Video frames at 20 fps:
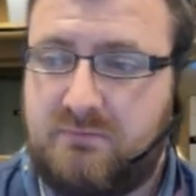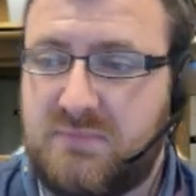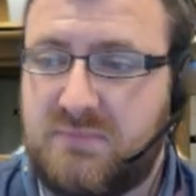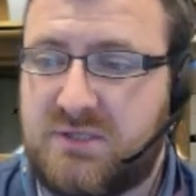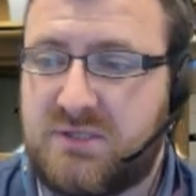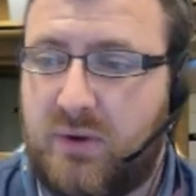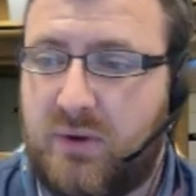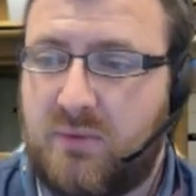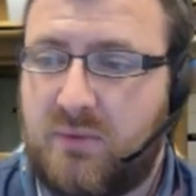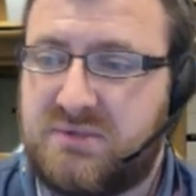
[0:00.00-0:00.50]

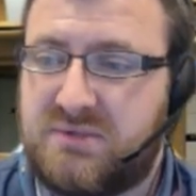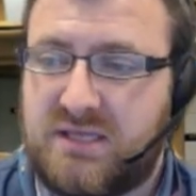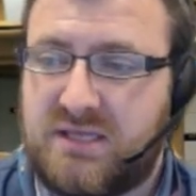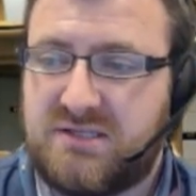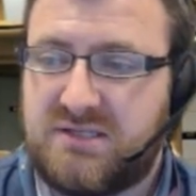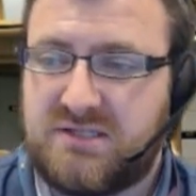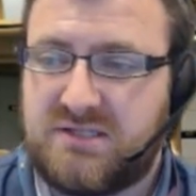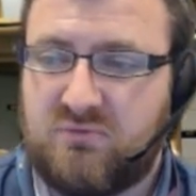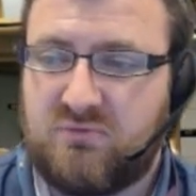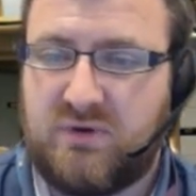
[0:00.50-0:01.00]
So I would say
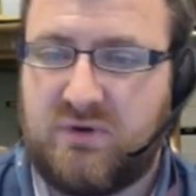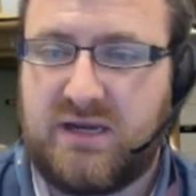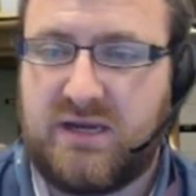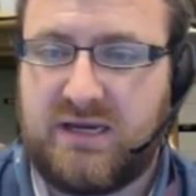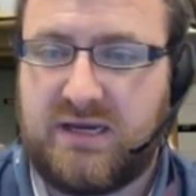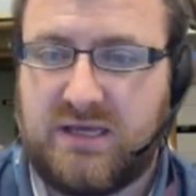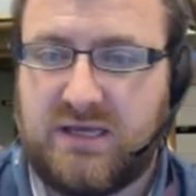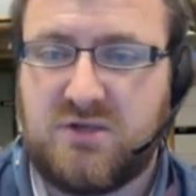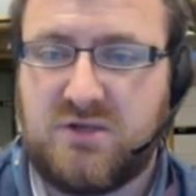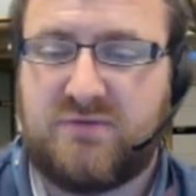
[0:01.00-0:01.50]
this is a
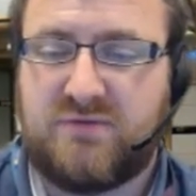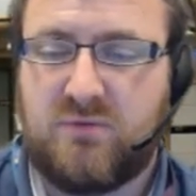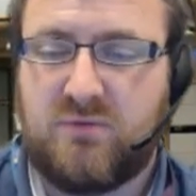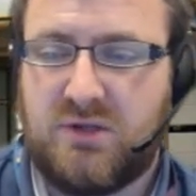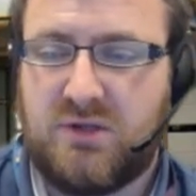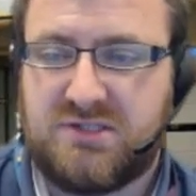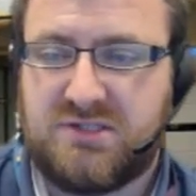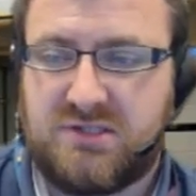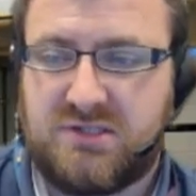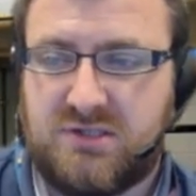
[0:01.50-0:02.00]
really useful
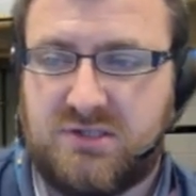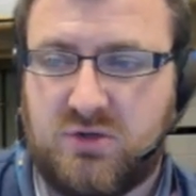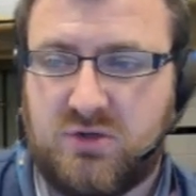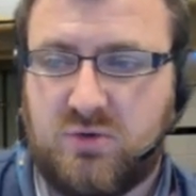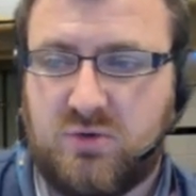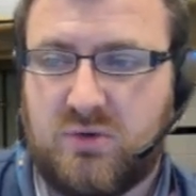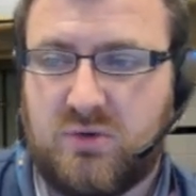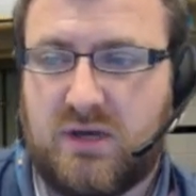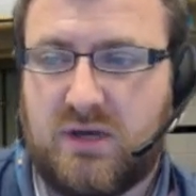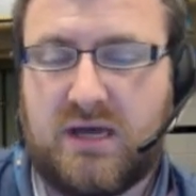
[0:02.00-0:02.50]
one to
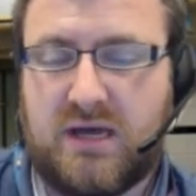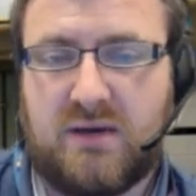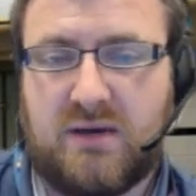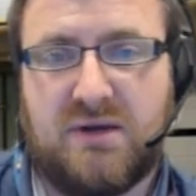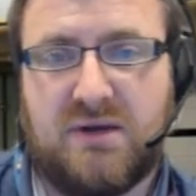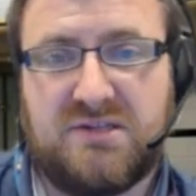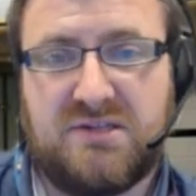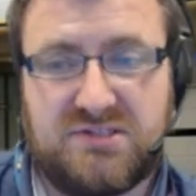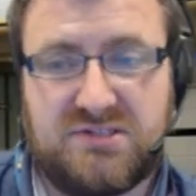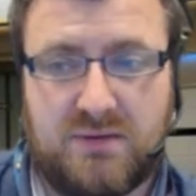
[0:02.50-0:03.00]
do
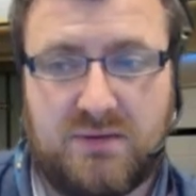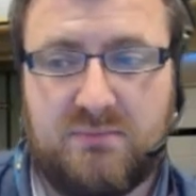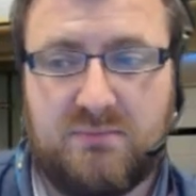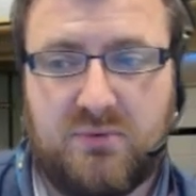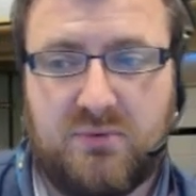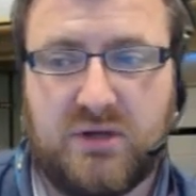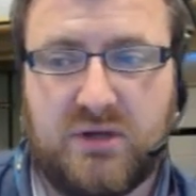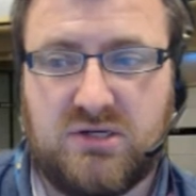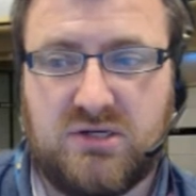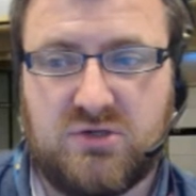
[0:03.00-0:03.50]
at some
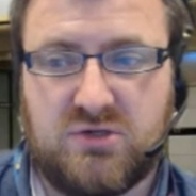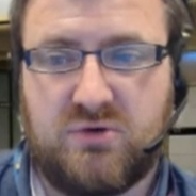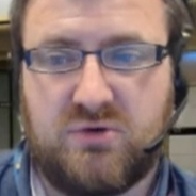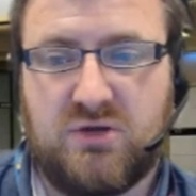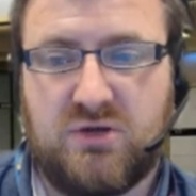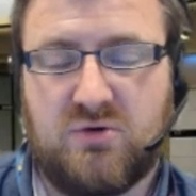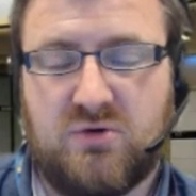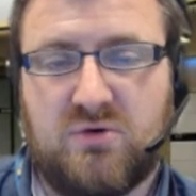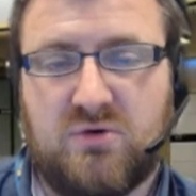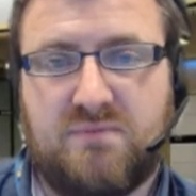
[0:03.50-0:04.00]
point
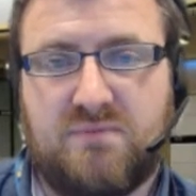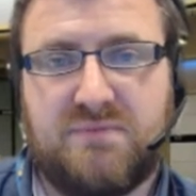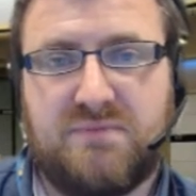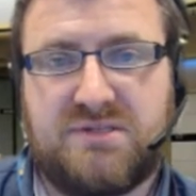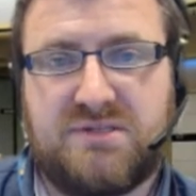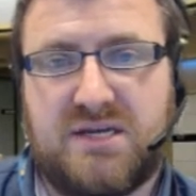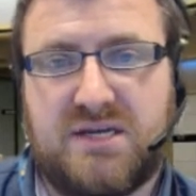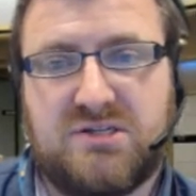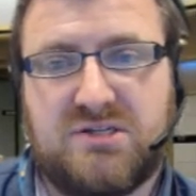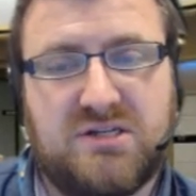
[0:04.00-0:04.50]
during your
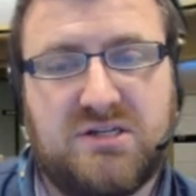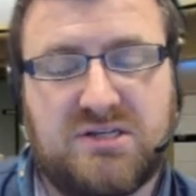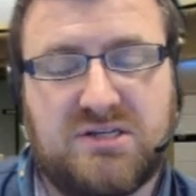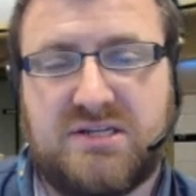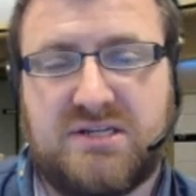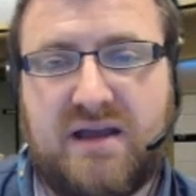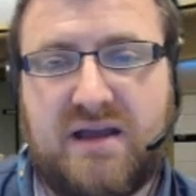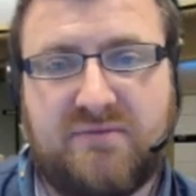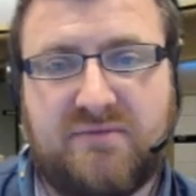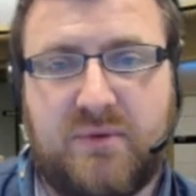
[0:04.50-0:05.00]
session. It
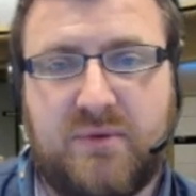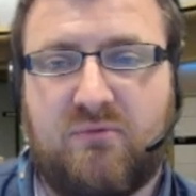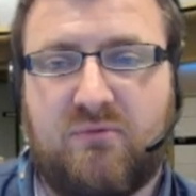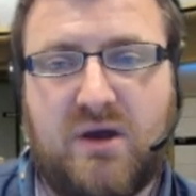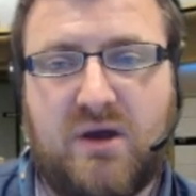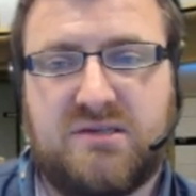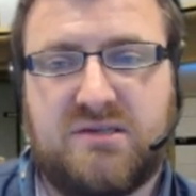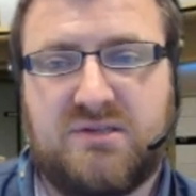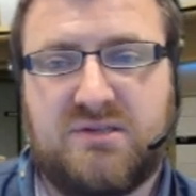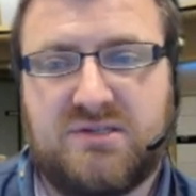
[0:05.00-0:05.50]
doesn't have to be
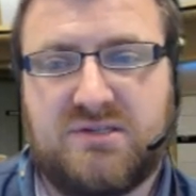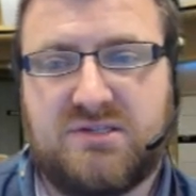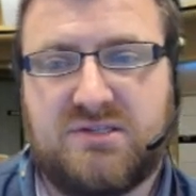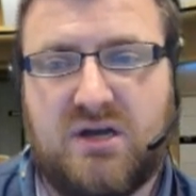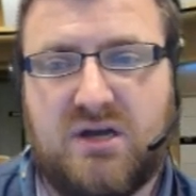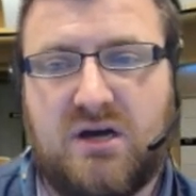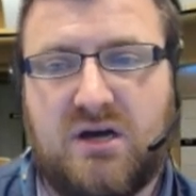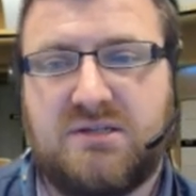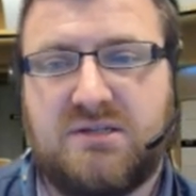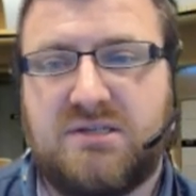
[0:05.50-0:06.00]
right at the
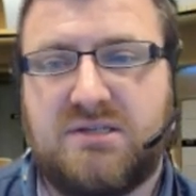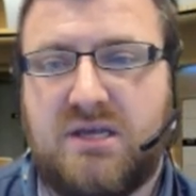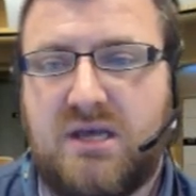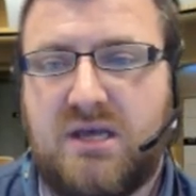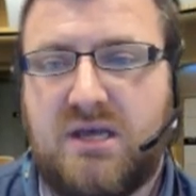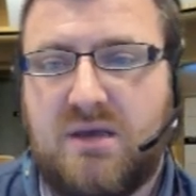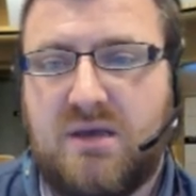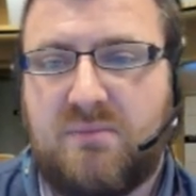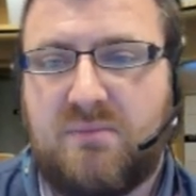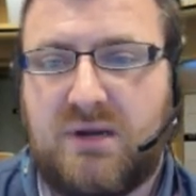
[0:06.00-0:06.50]
start,
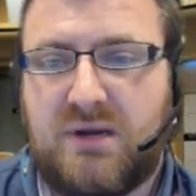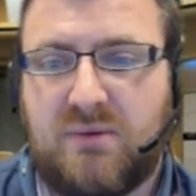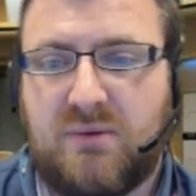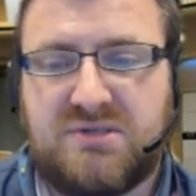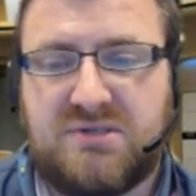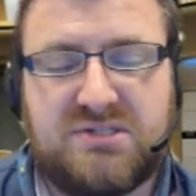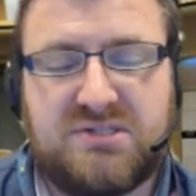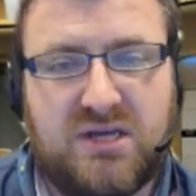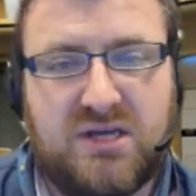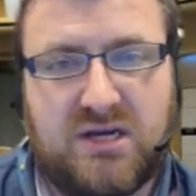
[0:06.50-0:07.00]
but I would
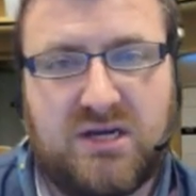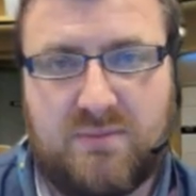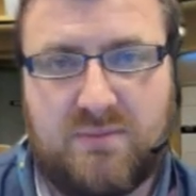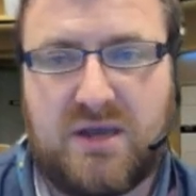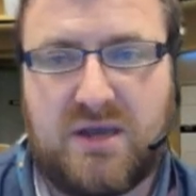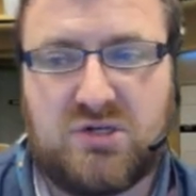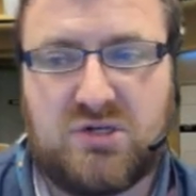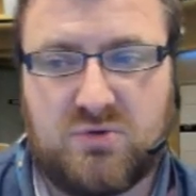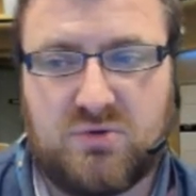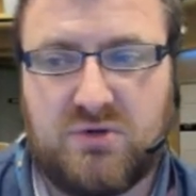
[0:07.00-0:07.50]
certainly
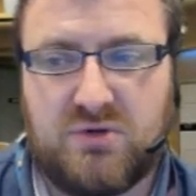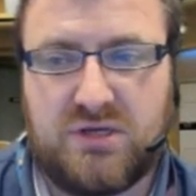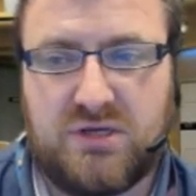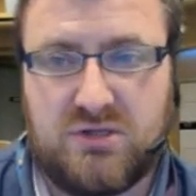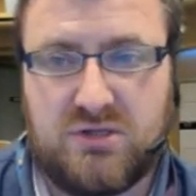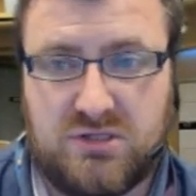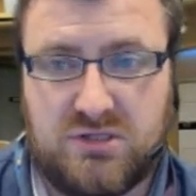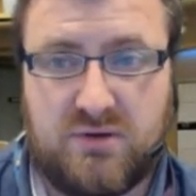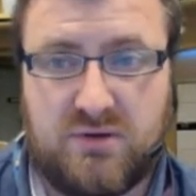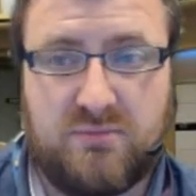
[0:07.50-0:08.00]
make sure you
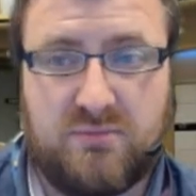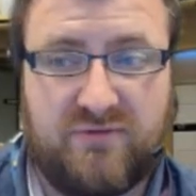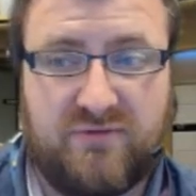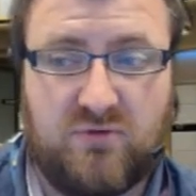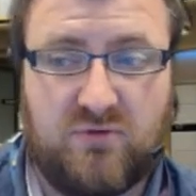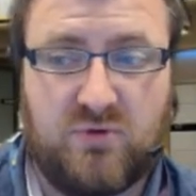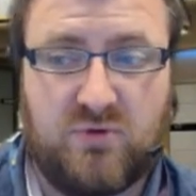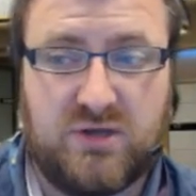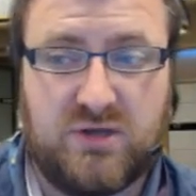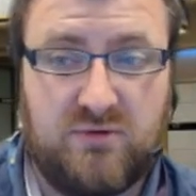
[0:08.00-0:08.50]
do it
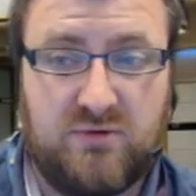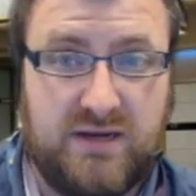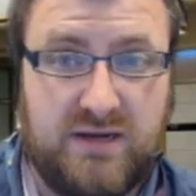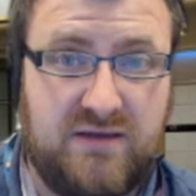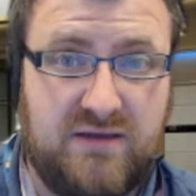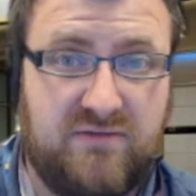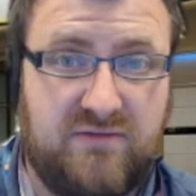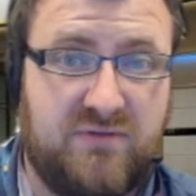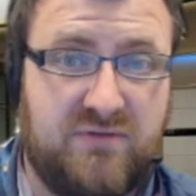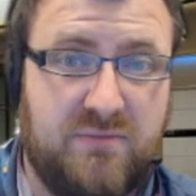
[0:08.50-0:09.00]
before you
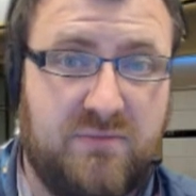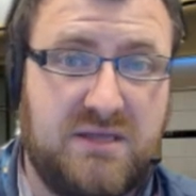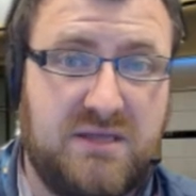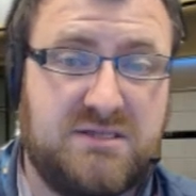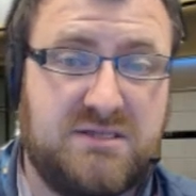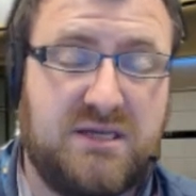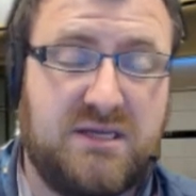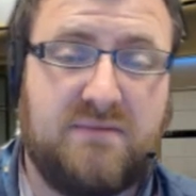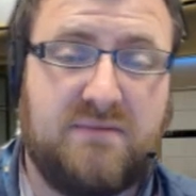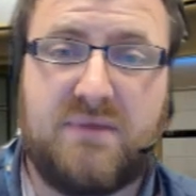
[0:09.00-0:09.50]
leave the
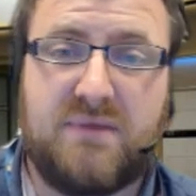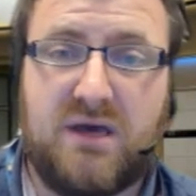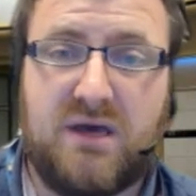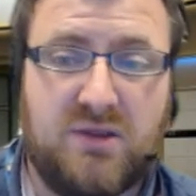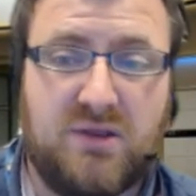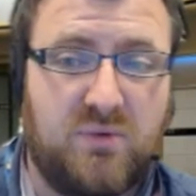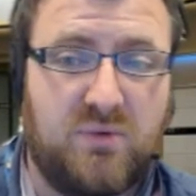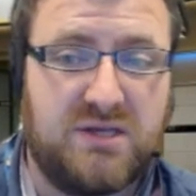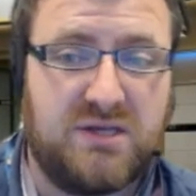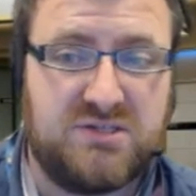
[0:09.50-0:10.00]
meeting,
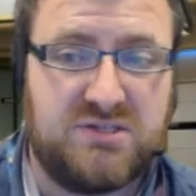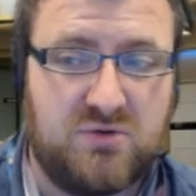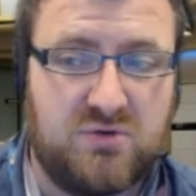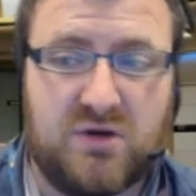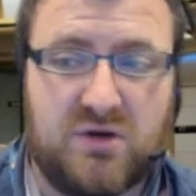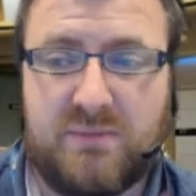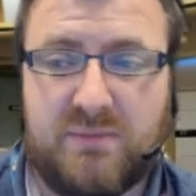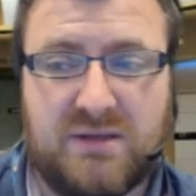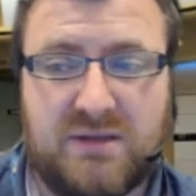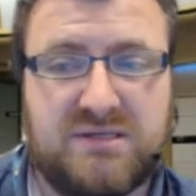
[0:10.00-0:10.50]
otherwise you're
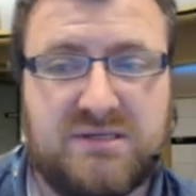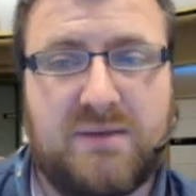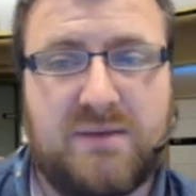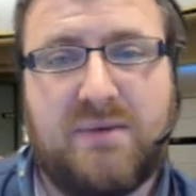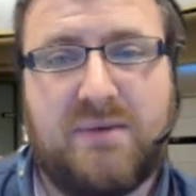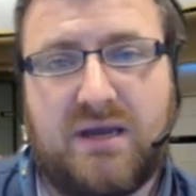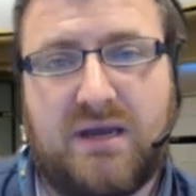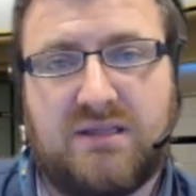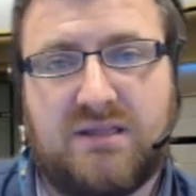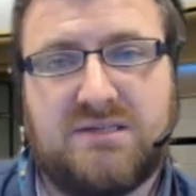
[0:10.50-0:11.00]
not going to be able to get
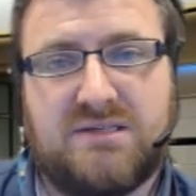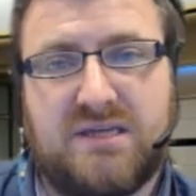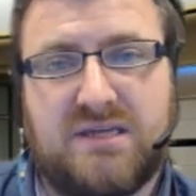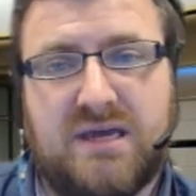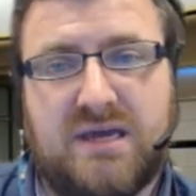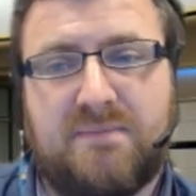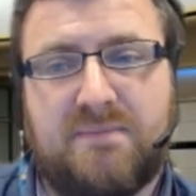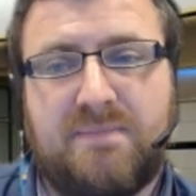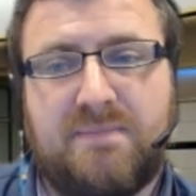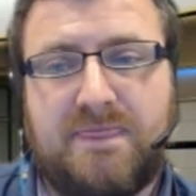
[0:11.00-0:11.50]
back at this
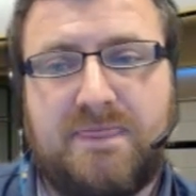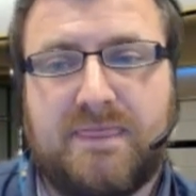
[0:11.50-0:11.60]
again.